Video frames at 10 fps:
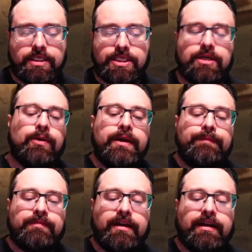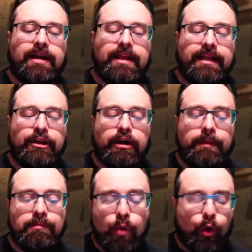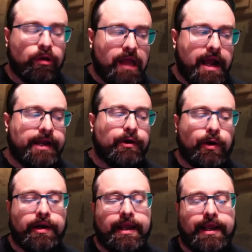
So I think you're going to be more reliant on